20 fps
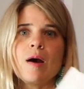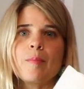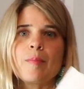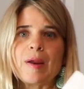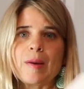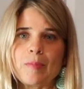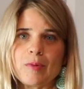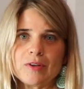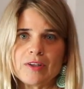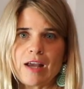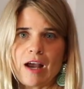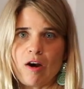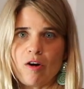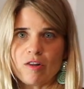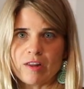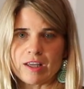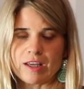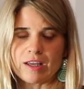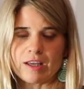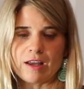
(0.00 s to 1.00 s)
paper
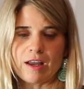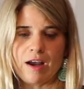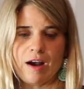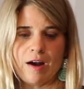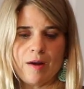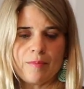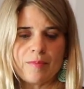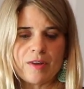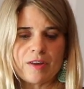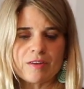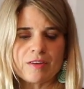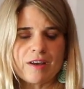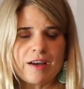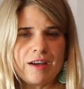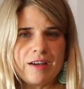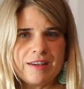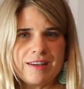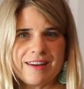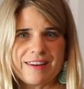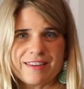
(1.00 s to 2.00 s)
toweling that's
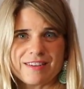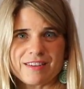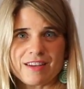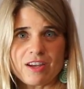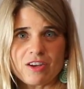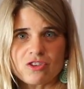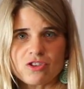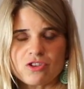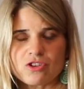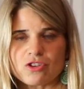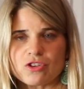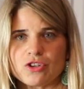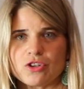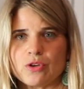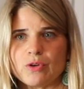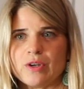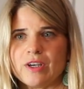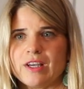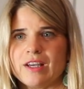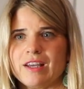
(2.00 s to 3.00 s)
got a nice texture
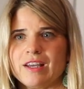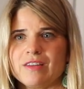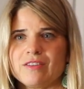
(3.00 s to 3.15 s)
to it,